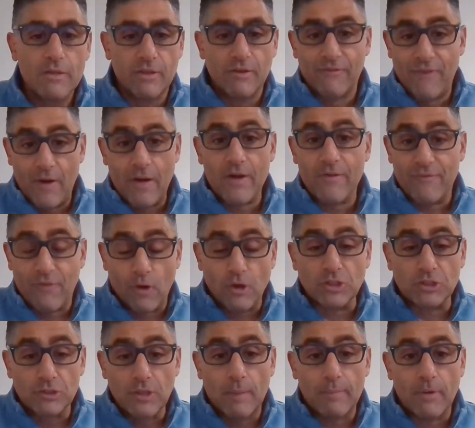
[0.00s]
The very
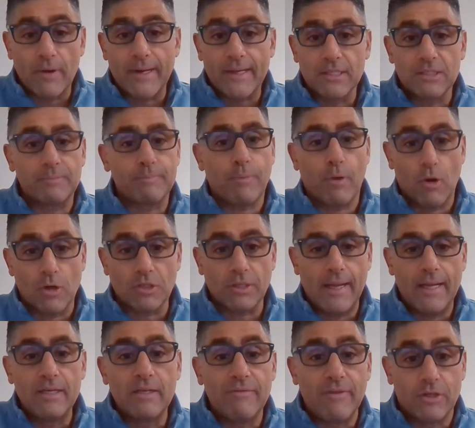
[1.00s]
first number is per
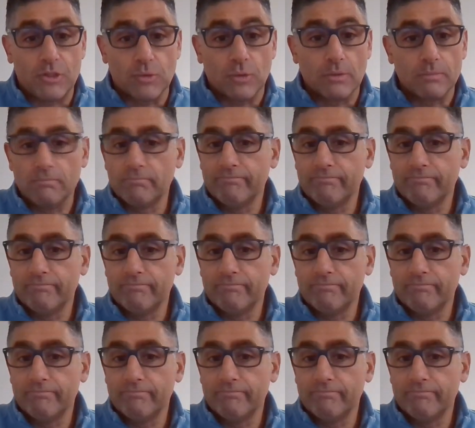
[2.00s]
individual.